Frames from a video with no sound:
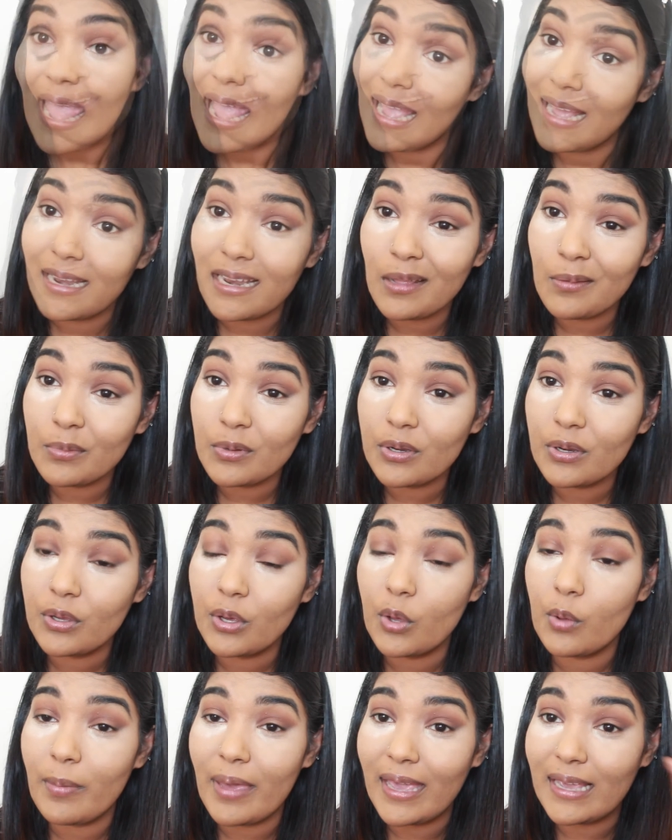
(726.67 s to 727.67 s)
And now I'm going to
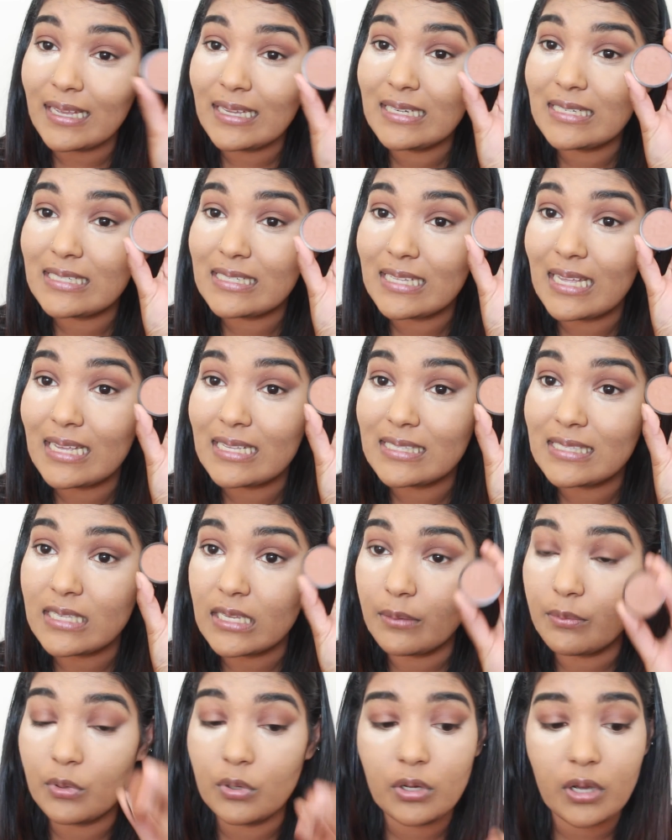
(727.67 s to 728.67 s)
go back into that
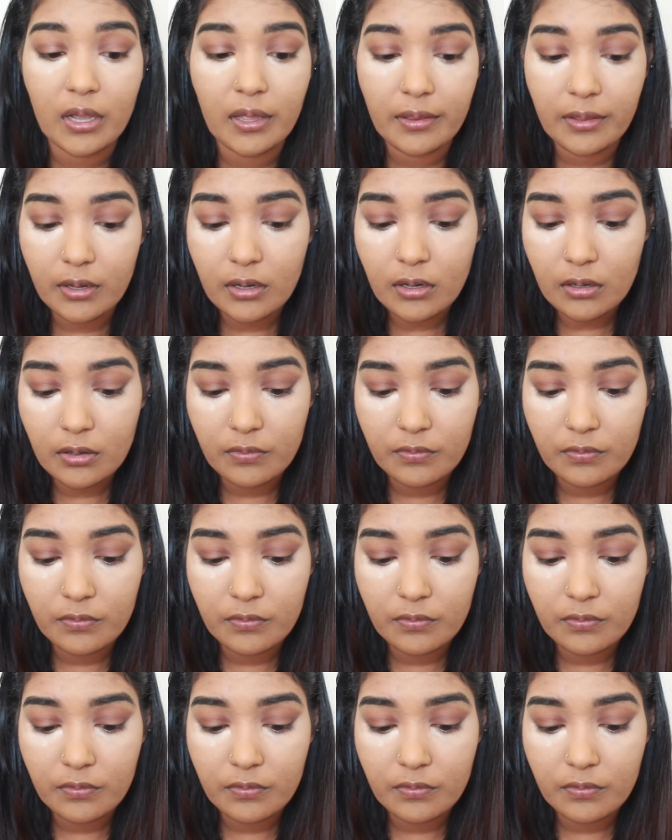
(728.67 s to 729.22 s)
sable color